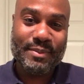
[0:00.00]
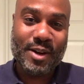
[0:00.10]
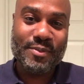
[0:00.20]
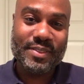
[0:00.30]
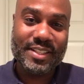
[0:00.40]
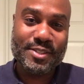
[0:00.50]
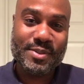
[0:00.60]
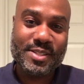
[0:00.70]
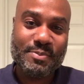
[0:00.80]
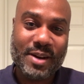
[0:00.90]
Hopefully
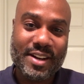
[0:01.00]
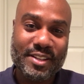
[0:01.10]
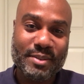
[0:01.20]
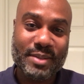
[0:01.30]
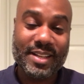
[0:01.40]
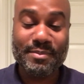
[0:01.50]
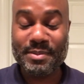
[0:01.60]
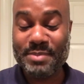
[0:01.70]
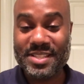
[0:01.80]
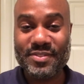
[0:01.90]
to inspire you to become
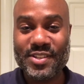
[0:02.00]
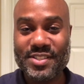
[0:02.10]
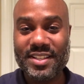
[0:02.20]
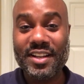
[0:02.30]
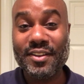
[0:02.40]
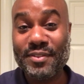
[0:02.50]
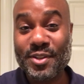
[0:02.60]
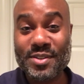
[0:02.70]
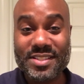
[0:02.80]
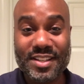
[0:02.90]
the best version of
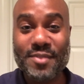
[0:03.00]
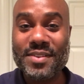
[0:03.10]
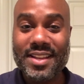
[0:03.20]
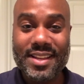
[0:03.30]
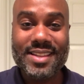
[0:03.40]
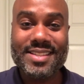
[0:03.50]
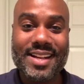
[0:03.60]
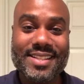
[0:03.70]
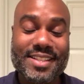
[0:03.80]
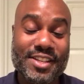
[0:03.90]
yourself as
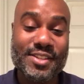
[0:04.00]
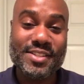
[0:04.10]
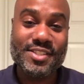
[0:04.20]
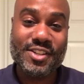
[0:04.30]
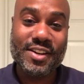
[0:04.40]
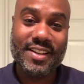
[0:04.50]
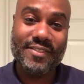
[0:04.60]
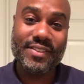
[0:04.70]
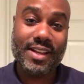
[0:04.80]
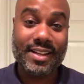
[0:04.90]
I continue this journey
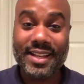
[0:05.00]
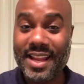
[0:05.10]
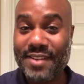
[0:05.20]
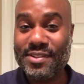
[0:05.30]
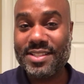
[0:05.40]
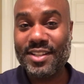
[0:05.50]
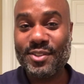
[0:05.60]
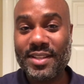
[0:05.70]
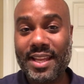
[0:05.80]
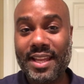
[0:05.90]
of vlogging every
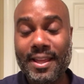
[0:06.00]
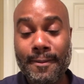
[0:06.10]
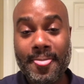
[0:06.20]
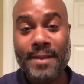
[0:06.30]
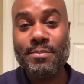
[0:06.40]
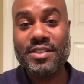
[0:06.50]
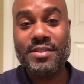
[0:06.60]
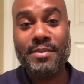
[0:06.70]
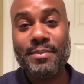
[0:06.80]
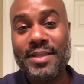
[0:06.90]
single day and
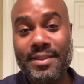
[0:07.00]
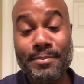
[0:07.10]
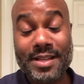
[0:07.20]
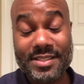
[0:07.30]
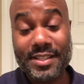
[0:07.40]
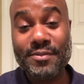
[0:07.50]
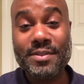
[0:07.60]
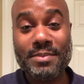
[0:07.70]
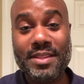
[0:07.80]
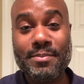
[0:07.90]
pushing myself
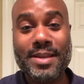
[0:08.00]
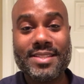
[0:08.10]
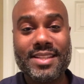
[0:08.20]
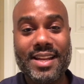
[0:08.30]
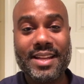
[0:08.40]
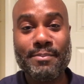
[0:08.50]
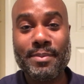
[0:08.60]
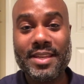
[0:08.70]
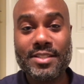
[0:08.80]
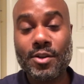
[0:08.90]
to be the best that I can
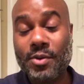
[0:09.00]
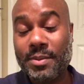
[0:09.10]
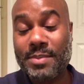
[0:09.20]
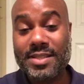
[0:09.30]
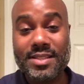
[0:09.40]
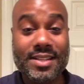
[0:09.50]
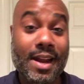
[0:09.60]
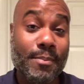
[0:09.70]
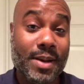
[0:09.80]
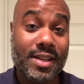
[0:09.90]
be. So quick message, and
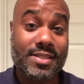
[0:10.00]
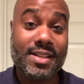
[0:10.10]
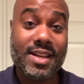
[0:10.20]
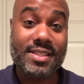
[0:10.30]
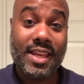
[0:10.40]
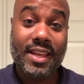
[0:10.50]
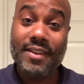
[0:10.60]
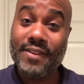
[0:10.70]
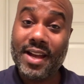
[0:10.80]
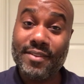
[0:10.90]
I apologize
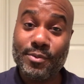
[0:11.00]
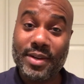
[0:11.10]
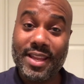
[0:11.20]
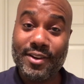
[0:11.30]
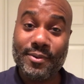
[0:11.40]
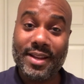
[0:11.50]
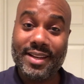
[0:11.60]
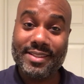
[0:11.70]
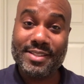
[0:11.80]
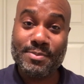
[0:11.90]
if I have
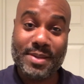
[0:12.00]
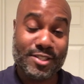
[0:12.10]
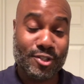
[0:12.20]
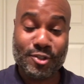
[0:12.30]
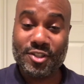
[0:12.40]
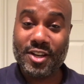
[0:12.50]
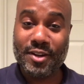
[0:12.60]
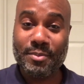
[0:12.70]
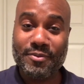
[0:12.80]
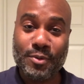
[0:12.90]
reiterated this message or
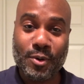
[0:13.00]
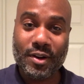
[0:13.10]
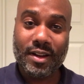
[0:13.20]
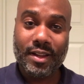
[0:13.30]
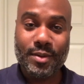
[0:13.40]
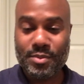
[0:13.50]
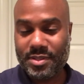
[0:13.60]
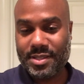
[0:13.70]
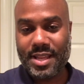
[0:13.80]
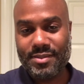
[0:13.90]
shared it before. We'll
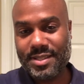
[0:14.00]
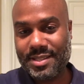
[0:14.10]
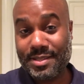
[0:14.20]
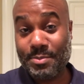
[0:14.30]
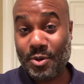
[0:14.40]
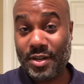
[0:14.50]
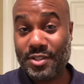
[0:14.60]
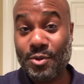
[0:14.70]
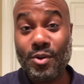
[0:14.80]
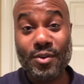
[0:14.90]
just count this as a part
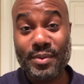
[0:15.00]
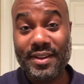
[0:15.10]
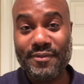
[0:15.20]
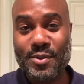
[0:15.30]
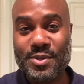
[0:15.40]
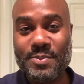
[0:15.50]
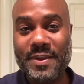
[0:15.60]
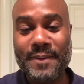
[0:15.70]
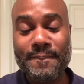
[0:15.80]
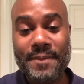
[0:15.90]
2 or a
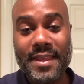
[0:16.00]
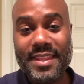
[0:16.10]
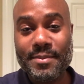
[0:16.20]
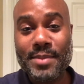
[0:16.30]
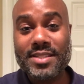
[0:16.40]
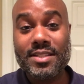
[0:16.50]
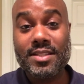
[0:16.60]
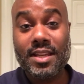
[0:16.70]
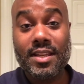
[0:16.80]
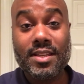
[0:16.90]
reinforcement. And the
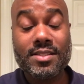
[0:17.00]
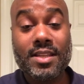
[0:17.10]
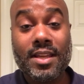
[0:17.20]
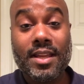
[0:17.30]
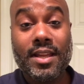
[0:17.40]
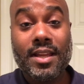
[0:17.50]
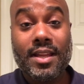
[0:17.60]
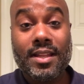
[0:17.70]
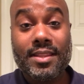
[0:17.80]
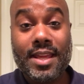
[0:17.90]
message is
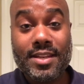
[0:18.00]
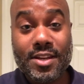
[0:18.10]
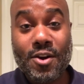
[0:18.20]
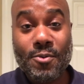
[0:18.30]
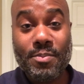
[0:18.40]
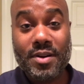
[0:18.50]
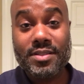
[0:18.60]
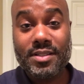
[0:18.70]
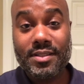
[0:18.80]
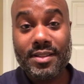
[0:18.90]
that no
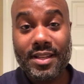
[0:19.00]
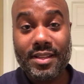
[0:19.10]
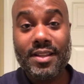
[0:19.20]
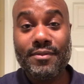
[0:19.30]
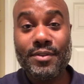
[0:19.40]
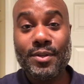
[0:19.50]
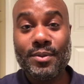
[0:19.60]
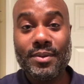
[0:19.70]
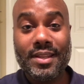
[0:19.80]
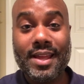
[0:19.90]
person can love
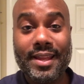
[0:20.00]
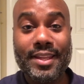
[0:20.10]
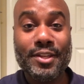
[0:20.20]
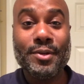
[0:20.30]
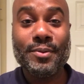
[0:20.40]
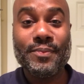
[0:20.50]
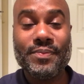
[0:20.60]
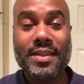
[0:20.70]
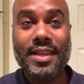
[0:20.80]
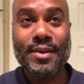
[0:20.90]
you like you.
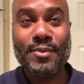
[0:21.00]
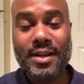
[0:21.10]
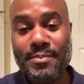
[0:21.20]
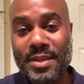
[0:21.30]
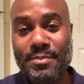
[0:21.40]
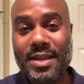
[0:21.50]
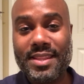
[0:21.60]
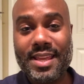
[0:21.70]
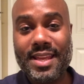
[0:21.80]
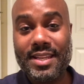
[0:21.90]
And what I mean by
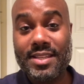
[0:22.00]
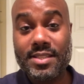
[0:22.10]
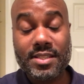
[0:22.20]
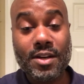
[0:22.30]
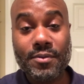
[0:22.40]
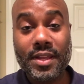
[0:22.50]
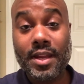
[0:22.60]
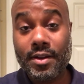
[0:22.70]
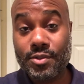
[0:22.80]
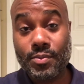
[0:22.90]
that is
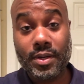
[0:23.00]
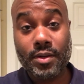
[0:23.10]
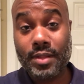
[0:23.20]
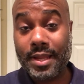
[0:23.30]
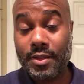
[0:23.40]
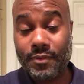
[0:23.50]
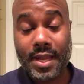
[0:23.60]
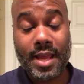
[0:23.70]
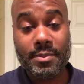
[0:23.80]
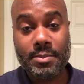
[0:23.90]
self-care is real. Like, you've
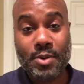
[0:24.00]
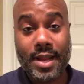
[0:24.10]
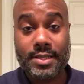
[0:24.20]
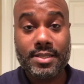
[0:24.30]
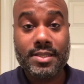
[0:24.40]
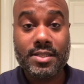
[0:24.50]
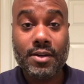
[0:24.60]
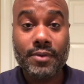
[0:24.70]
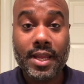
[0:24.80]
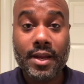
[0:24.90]
got to be practicing
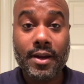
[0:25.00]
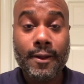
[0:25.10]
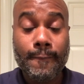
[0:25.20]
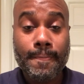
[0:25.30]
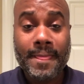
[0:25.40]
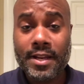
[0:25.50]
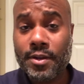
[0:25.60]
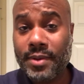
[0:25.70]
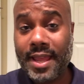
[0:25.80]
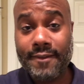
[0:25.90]
self-care. I
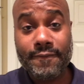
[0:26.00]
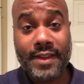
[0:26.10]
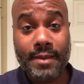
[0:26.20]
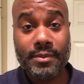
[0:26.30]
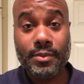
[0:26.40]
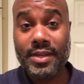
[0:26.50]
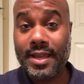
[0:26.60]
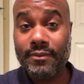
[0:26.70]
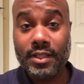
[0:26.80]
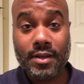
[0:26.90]
know we have family, we
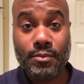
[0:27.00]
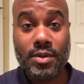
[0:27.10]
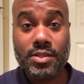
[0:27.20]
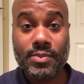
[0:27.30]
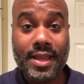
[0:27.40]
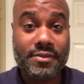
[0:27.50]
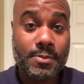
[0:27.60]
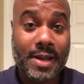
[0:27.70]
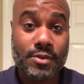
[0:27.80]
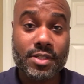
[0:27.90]
have loved ones, we have
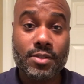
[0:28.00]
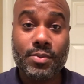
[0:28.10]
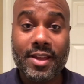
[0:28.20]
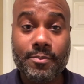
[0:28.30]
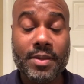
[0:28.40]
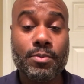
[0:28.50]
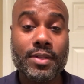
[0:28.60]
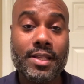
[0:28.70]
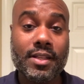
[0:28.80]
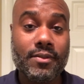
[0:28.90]
spouses, we have people
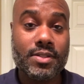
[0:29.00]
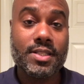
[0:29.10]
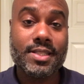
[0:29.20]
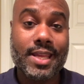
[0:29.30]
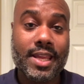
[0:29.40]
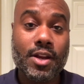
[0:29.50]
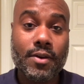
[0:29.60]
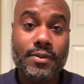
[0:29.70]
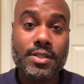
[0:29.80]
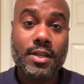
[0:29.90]
that love us and take care
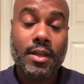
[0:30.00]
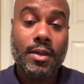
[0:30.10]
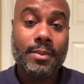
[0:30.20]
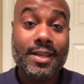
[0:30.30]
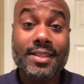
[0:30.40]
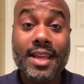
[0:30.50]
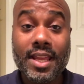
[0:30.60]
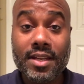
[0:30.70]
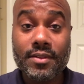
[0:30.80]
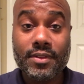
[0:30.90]
of us. But at the
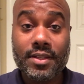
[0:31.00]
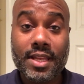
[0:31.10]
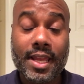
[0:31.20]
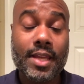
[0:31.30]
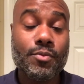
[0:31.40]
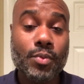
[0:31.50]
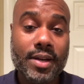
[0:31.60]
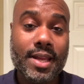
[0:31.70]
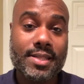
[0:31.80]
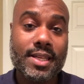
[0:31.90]
end of the day, if
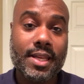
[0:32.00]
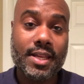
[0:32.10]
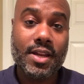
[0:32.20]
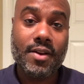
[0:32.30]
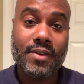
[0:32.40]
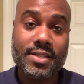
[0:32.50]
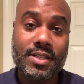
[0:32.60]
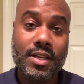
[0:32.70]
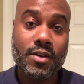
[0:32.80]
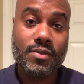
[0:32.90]
we're not taking care of
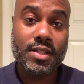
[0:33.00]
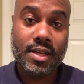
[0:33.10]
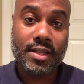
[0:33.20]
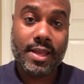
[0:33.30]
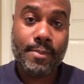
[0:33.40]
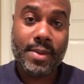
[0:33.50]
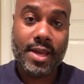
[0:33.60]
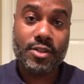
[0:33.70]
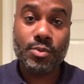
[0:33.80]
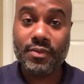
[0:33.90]
ourselves, none of that matters.